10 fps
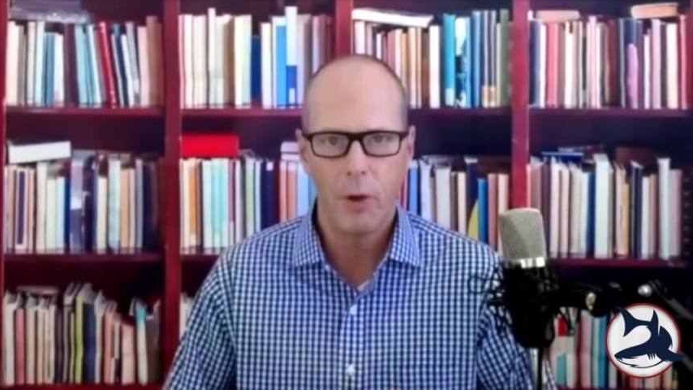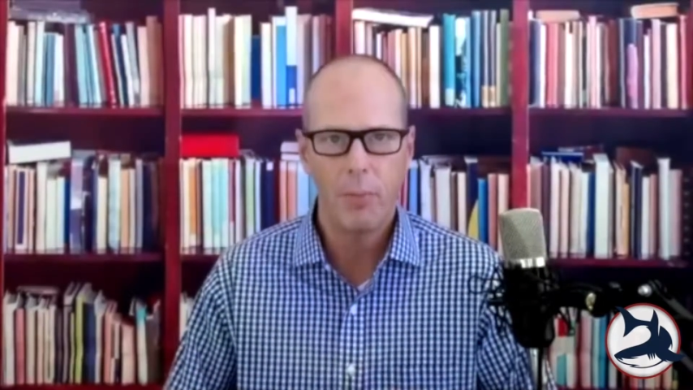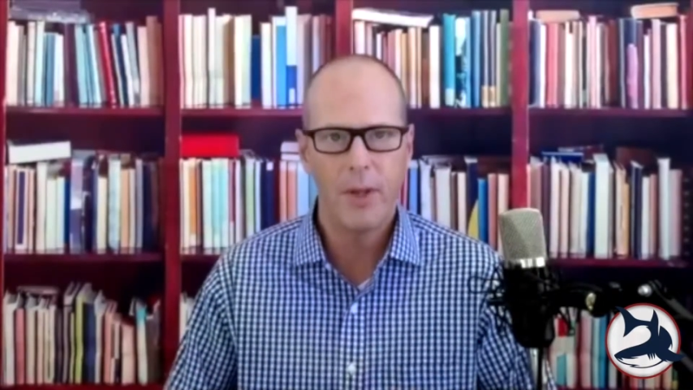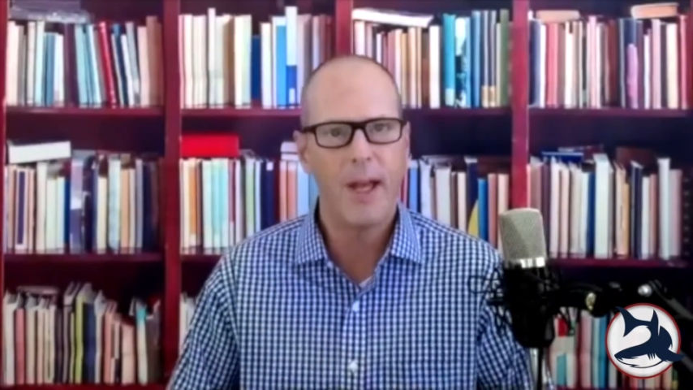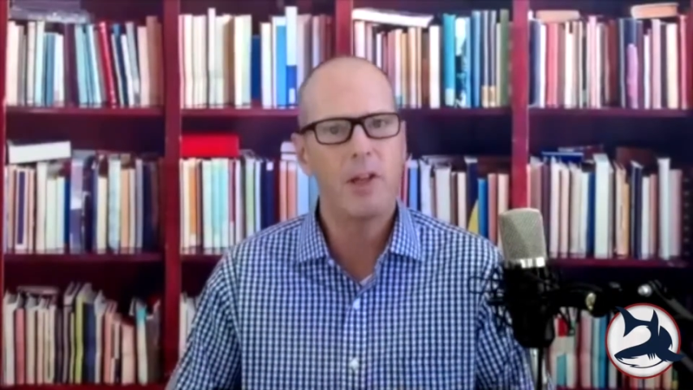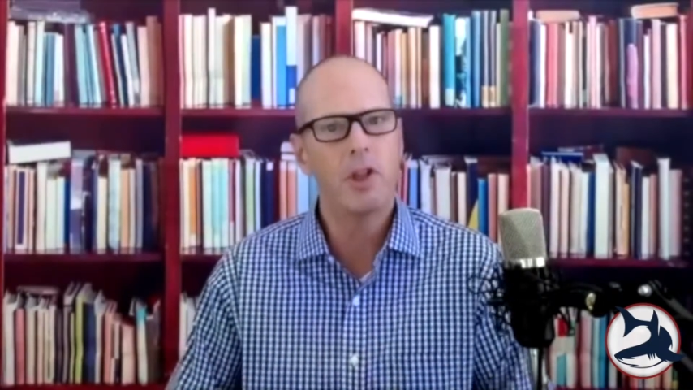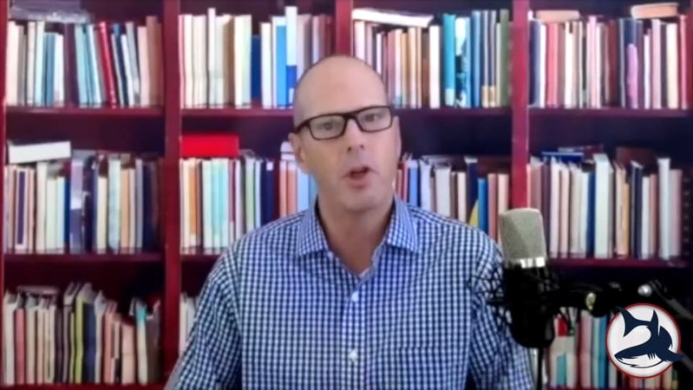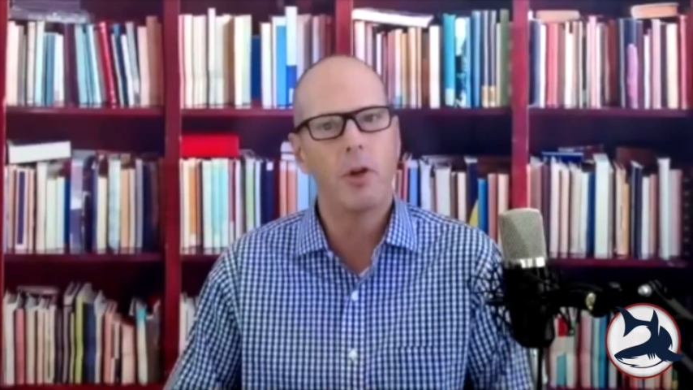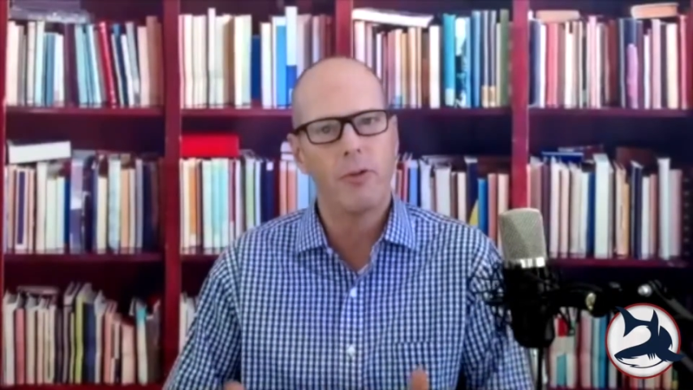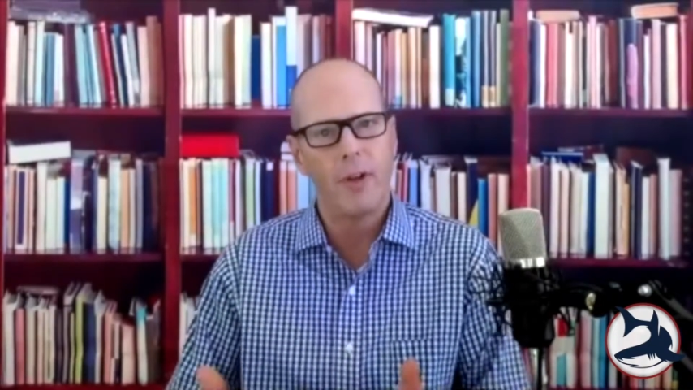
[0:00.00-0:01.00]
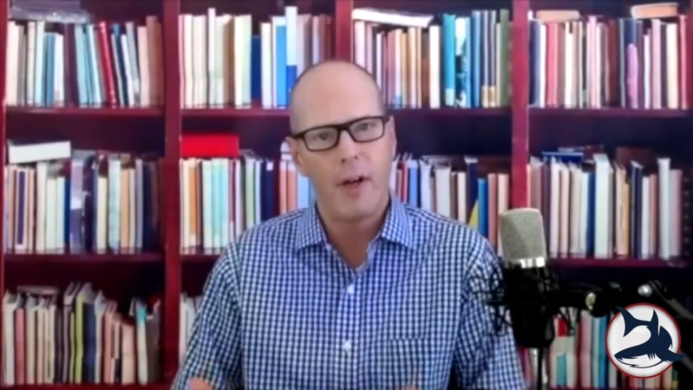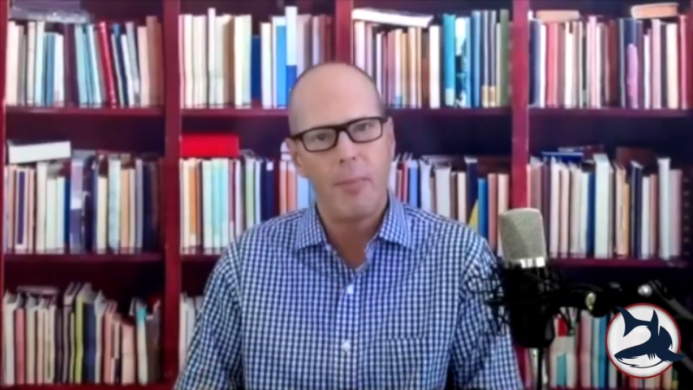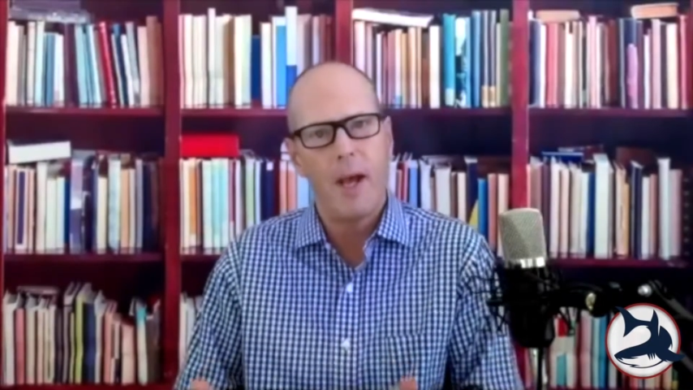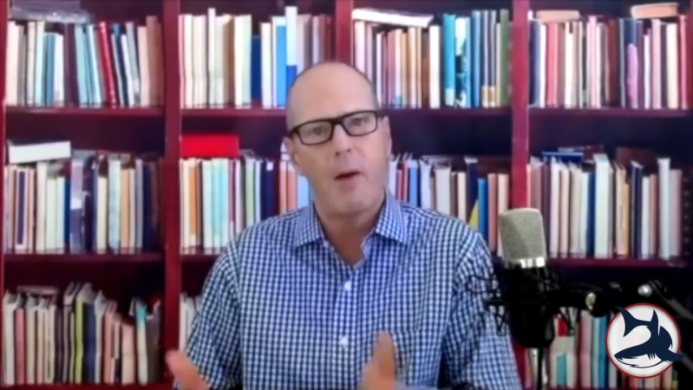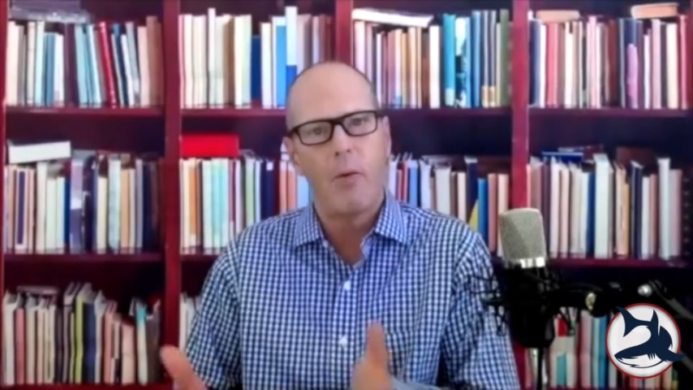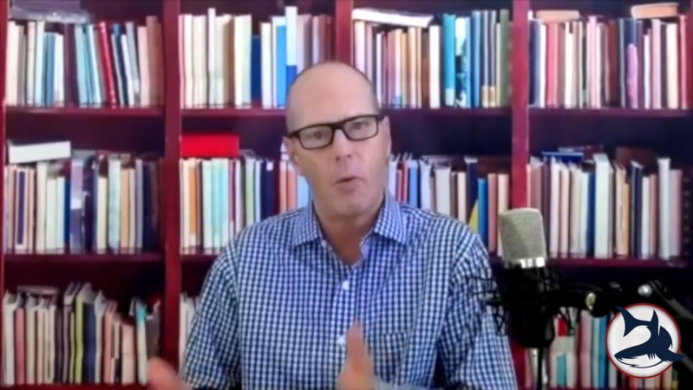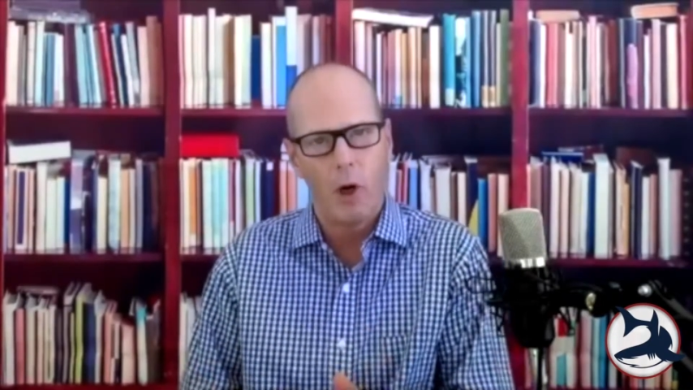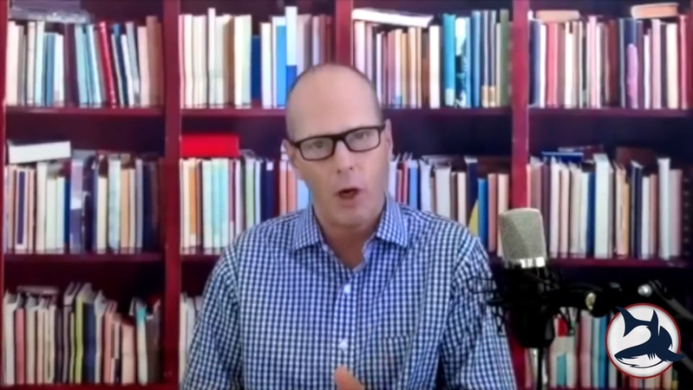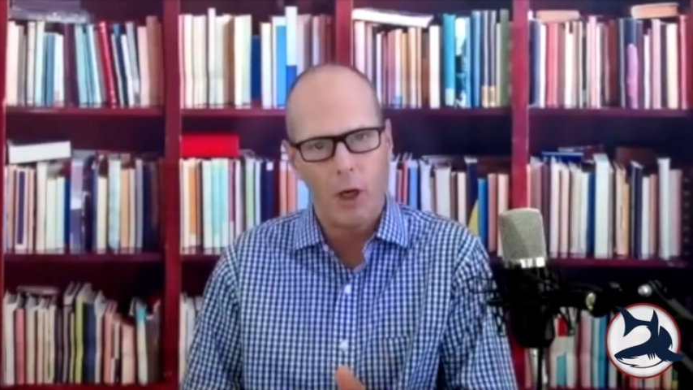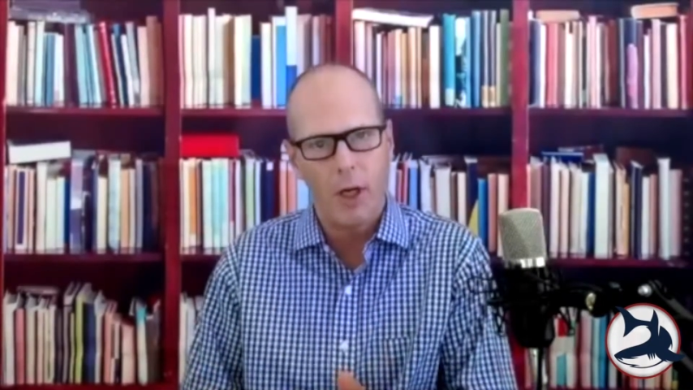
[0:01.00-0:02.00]
but that shows up at
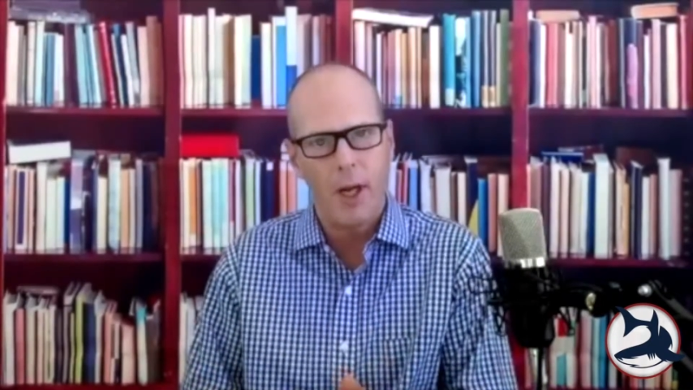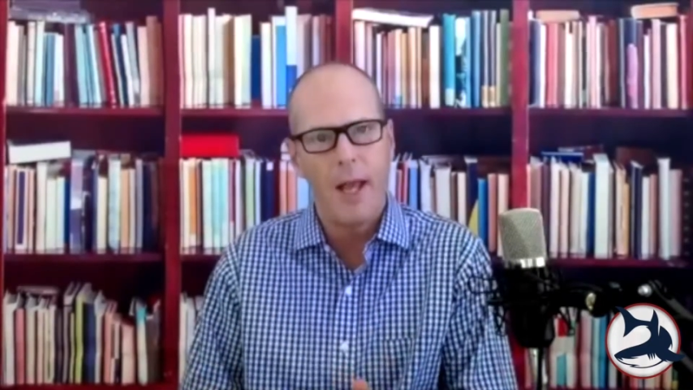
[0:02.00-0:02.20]
work.